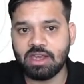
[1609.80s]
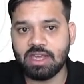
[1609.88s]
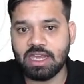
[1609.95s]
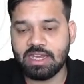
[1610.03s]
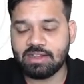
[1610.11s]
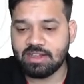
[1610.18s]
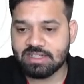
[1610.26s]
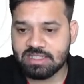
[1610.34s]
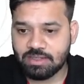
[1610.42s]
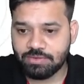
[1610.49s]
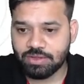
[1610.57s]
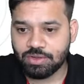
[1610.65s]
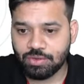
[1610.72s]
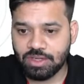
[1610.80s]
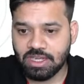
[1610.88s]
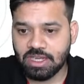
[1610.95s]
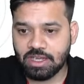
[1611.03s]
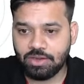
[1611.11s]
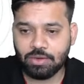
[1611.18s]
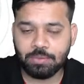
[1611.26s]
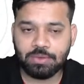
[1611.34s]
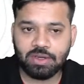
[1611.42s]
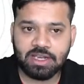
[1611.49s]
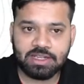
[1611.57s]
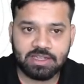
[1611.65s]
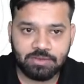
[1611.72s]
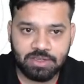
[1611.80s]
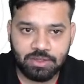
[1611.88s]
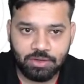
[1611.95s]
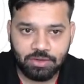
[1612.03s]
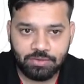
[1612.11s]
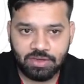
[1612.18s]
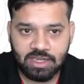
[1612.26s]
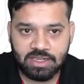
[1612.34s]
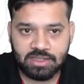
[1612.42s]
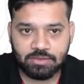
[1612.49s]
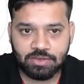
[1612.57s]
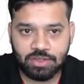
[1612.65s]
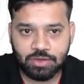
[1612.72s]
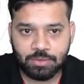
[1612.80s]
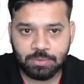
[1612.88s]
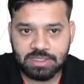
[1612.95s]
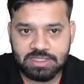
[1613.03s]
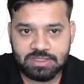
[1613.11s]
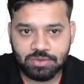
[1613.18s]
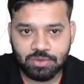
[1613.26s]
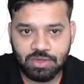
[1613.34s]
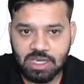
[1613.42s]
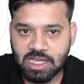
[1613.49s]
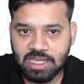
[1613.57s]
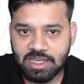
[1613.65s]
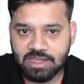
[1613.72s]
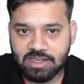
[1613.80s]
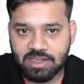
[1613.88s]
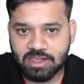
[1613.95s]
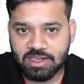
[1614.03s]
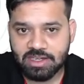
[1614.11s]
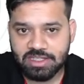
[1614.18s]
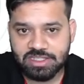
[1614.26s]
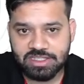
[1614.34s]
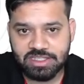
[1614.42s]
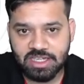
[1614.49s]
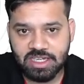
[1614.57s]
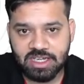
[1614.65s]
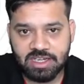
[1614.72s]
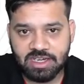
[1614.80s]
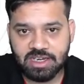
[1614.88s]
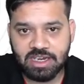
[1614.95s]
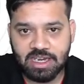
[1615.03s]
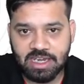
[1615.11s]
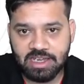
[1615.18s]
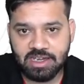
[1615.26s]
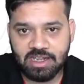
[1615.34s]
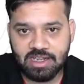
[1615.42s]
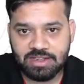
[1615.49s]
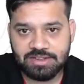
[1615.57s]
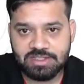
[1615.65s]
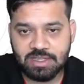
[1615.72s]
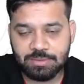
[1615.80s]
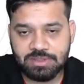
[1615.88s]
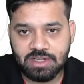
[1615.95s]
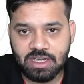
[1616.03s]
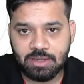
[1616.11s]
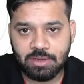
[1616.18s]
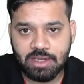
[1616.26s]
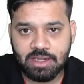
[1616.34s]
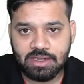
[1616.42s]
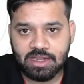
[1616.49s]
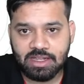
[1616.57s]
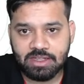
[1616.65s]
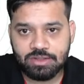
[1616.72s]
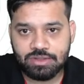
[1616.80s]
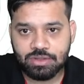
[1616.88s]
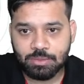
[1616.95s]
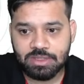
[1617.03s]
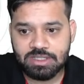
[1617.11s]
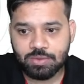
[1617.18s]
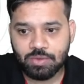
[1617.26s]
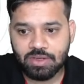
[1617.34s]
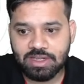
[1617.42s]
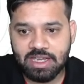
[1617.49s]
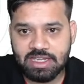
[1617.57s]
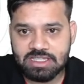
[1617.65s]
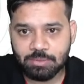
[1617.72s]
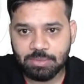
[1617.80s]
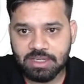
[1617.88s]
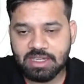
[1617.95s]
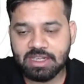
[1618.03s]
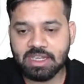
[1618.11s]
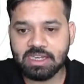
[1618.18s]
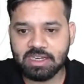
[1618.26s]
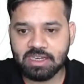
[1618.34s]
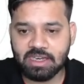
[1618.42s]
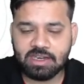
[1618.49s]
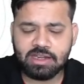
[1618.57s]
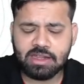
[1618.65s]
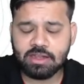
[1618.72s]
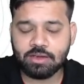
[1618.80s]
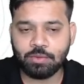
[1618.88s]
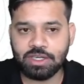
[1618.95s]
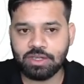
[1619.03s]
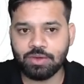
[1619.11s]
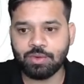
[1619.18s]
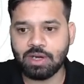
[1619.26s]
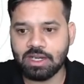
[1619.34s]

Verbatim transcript: And that's it for today. I hope you like the video. If you like the video, please do like, share and subscribe. Thank you so much. We will catch up yet again in another video.